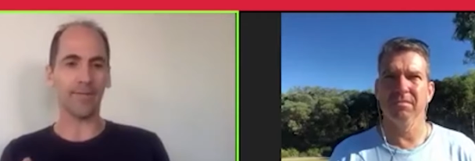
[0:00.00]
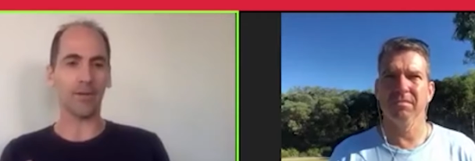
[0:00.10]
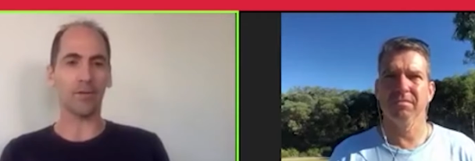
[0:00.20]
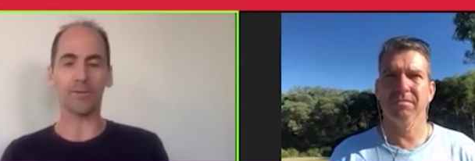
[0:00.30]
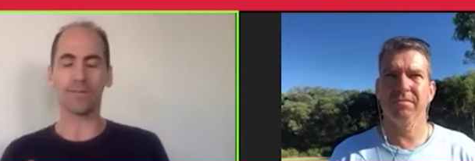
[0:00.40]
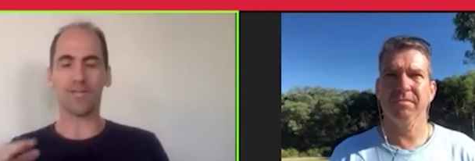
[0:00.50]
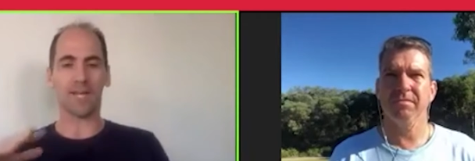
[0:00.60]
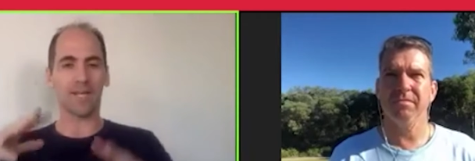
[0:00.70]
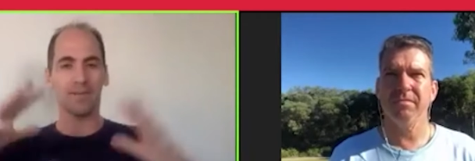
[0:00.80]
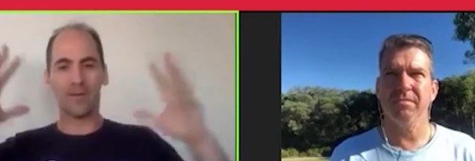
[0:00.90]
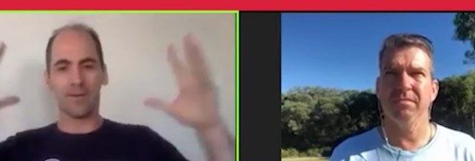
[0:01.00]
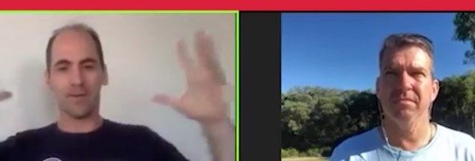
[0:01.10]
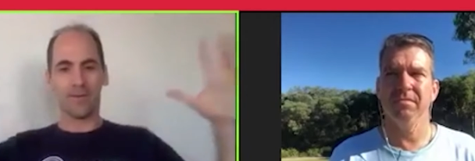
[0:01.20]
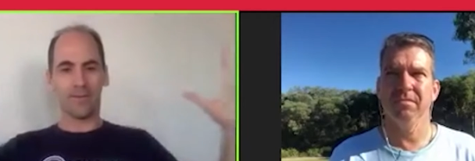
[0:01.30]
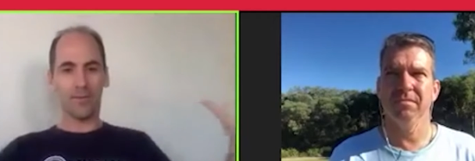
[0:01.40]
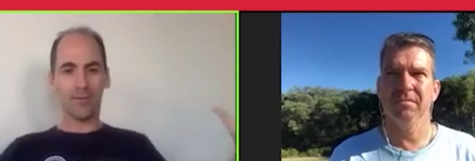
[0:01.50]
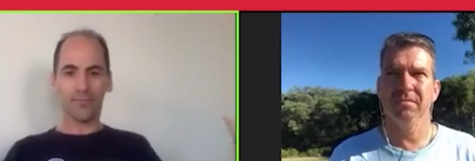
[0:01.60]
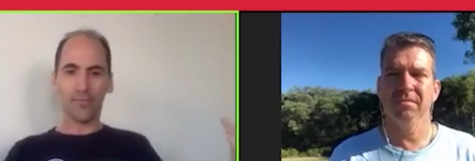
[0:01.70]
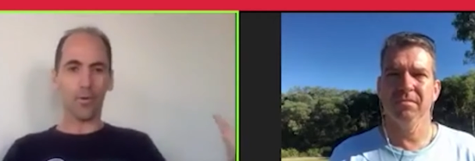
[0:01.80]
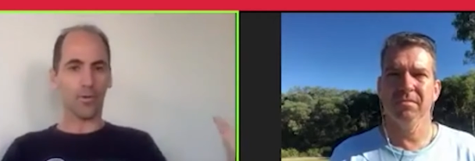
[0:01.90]
Speaker 1: and then all of a sudden
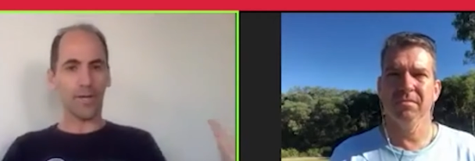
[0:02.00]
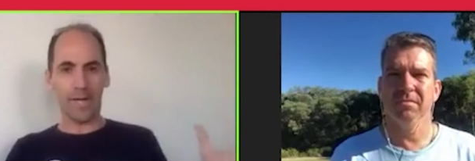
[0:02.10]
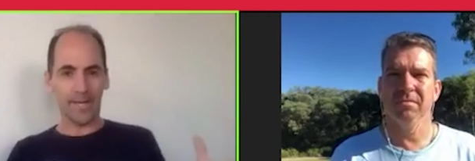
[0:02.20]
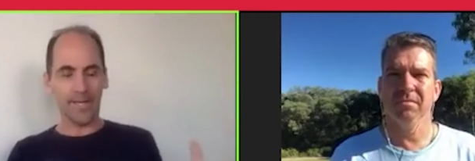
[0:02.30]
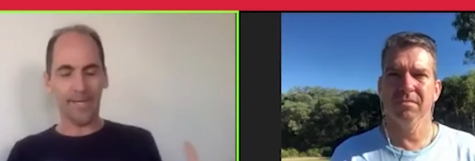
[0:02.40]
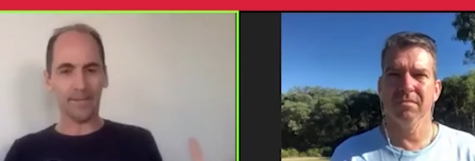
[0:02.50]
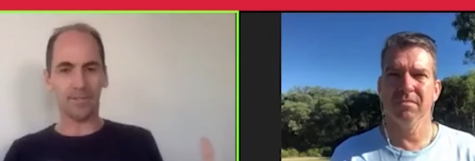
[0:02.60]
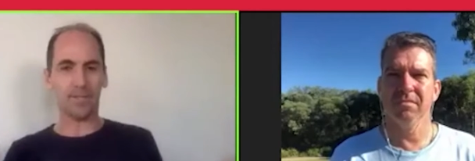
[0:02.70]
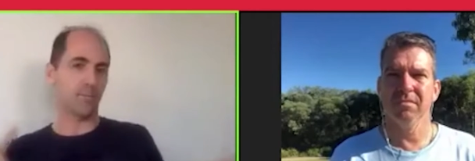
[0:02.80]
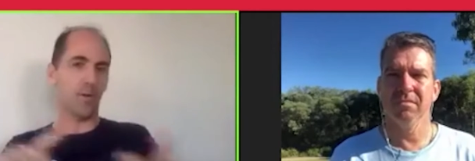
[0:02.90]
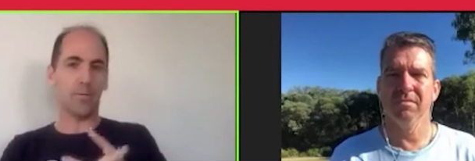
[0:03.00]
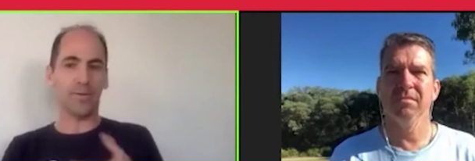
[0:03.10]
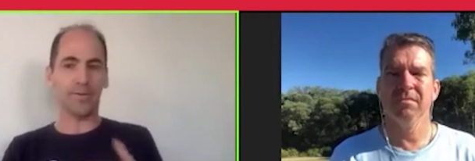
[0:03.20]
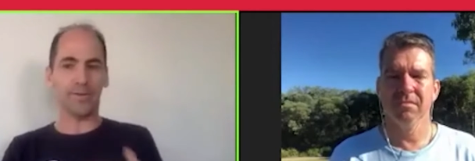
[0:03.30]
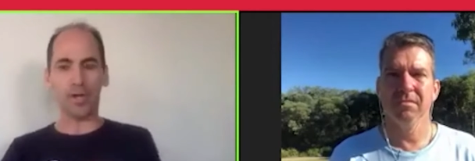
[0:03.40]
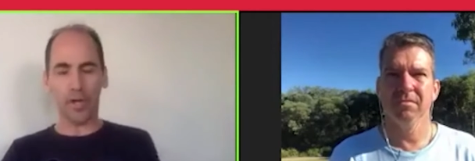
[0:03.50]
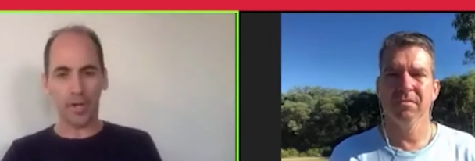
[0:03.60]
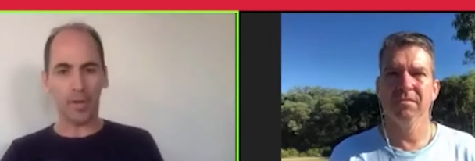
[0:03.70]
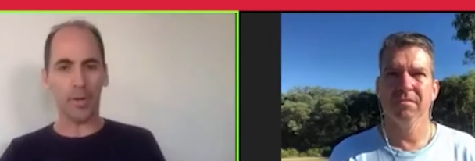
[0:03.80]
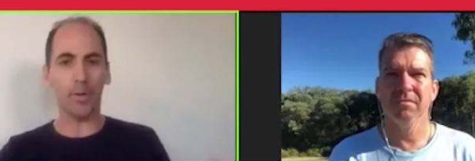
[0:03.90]
euphoria hits. You might win the
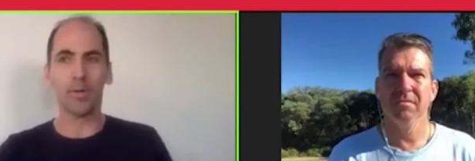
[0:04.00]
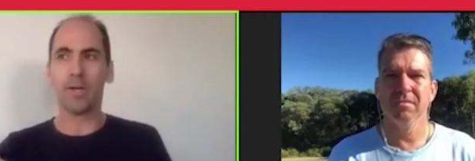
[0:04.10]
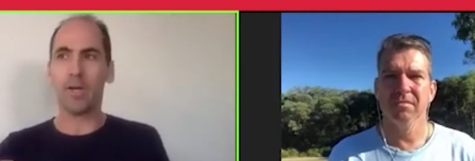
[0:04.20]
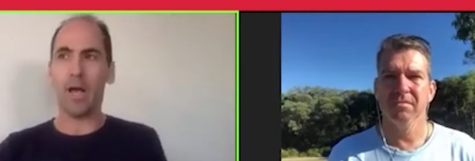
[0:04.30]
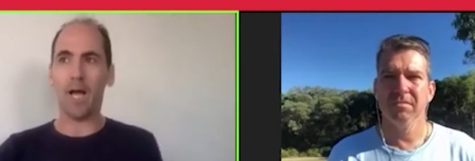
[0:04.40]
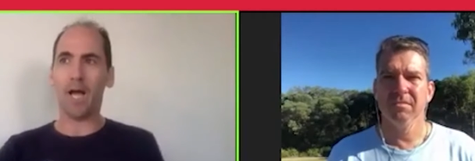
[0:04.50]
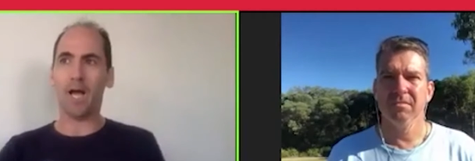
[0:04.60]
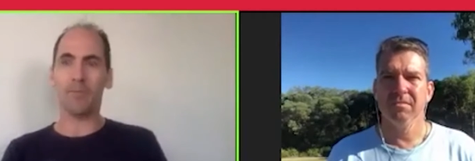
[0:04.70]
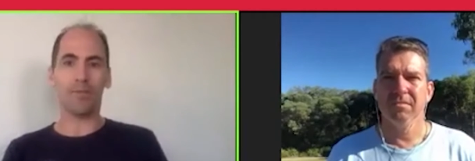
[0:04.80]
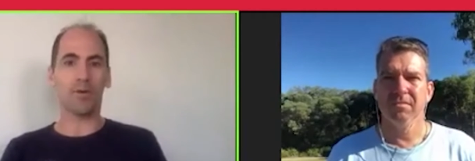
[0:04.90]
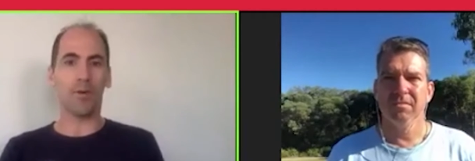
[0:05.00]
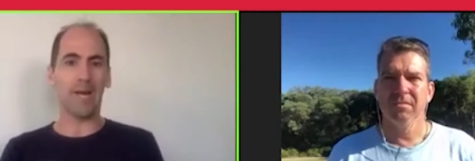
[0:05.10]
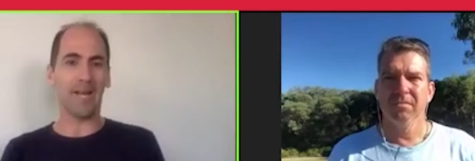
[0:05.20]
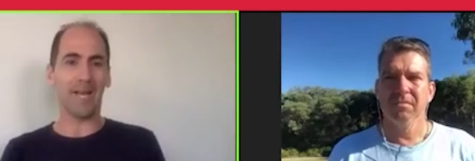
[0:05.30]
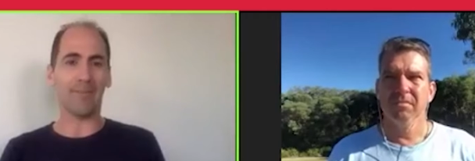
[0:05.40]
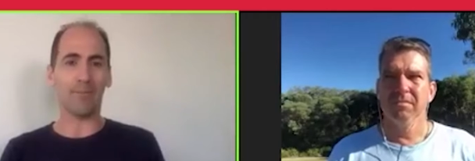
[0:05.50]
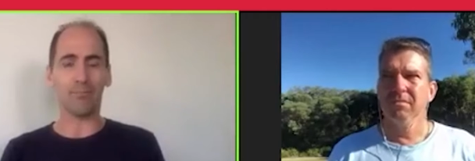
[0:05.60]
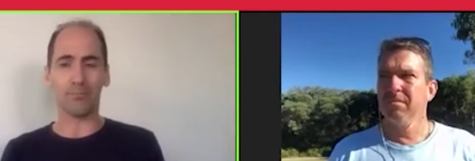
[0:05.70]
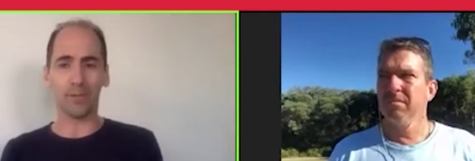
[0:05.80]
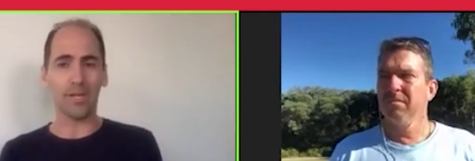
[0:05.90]
lotto. Um, you might have a
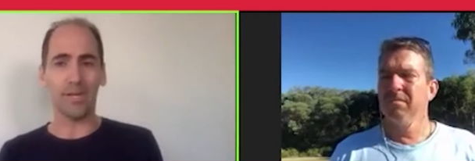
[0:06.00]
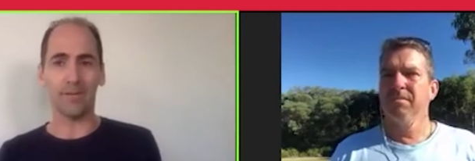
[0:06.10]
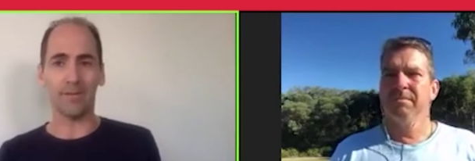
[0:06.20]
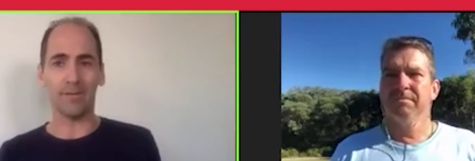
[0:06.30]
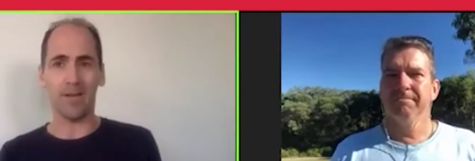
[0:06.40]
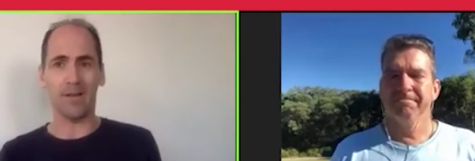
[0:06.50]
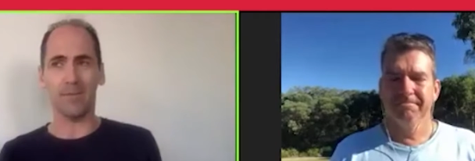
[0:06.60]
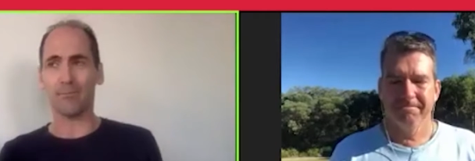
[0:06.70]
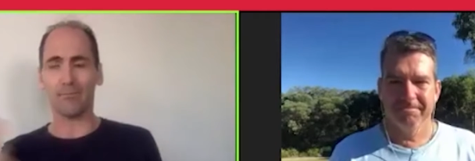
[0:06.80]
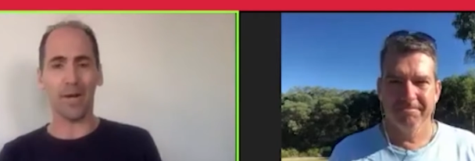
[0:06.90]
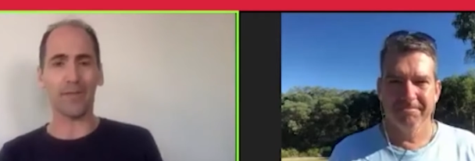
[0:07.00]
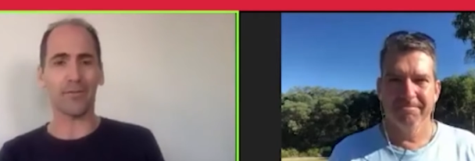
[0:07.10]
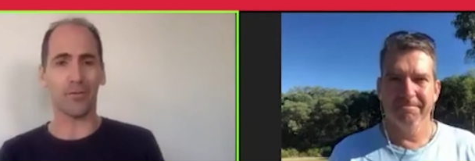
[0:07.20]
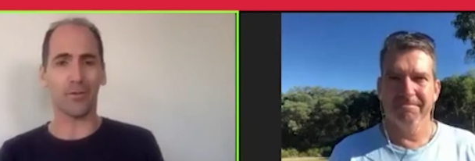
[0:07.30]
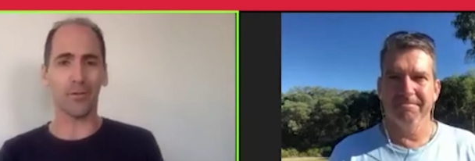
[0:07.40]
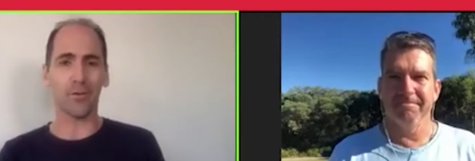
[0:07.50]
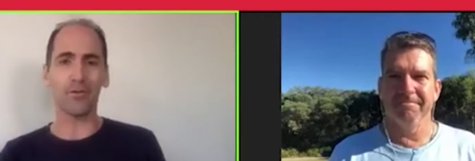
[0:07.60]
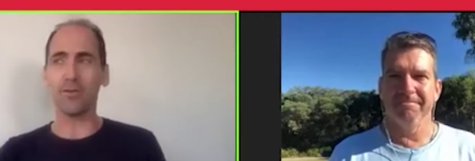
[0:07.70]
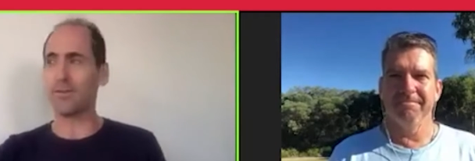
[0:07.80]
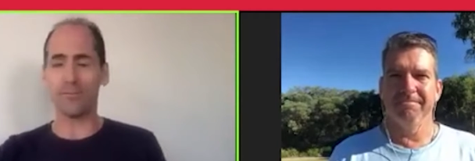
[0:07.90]
brilliant um, breakthrough.
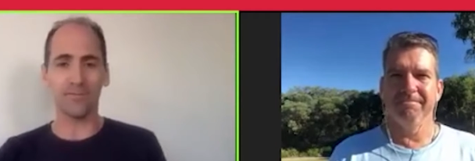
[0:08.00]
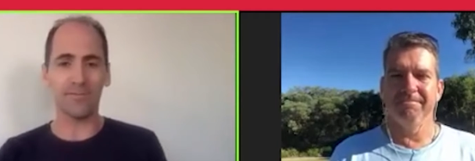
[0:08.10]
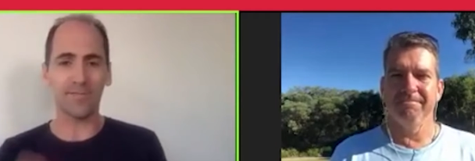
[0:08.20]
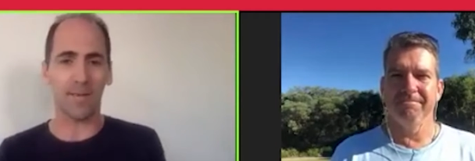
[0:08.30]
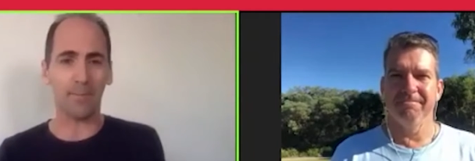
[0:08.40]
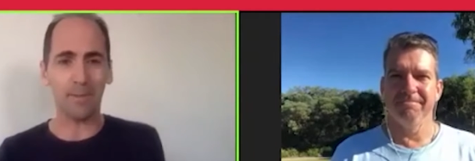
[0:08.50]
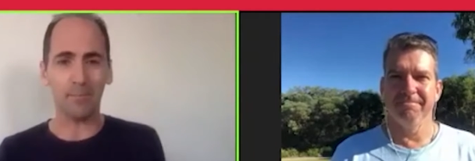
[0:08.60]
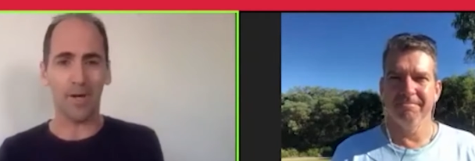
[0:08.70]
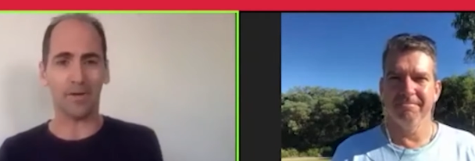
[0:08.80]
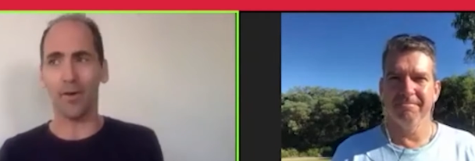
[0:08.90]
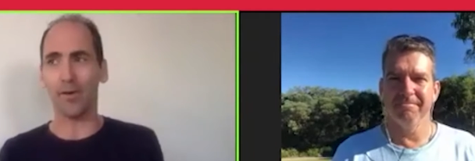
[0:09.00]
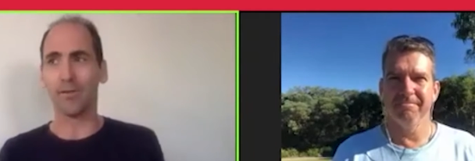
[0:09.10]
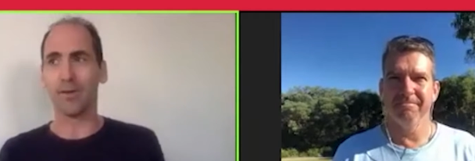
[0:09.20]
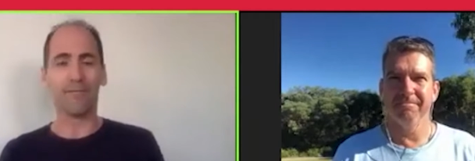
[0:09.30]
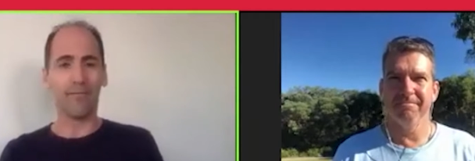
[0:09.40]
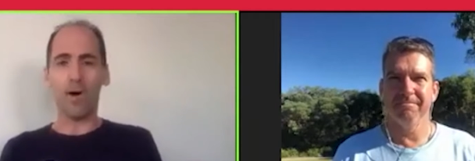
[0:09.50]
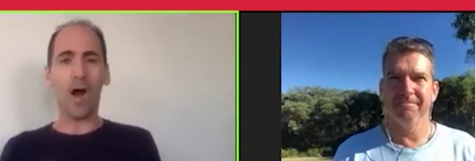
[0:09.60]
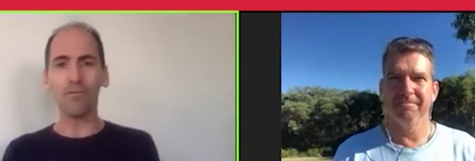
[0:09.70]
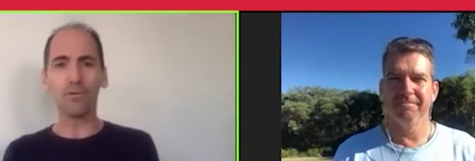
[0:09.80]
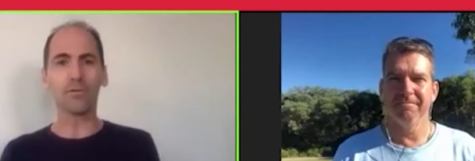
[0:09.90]
You, something might go
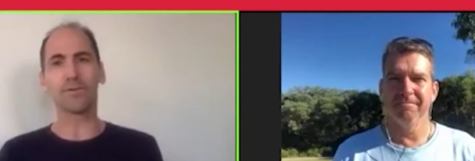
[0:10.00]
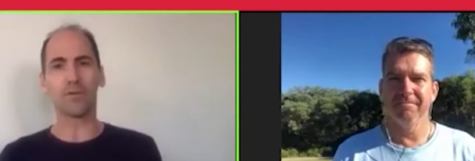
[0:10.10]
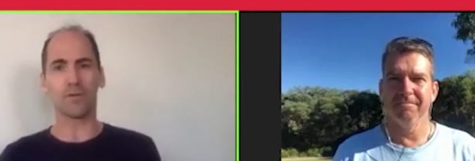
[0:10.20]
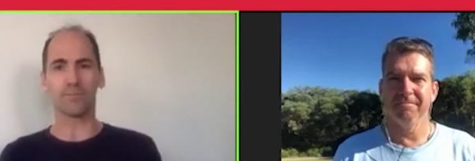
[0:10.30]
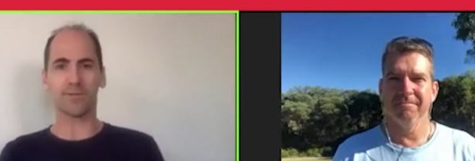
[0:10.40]
viral in terms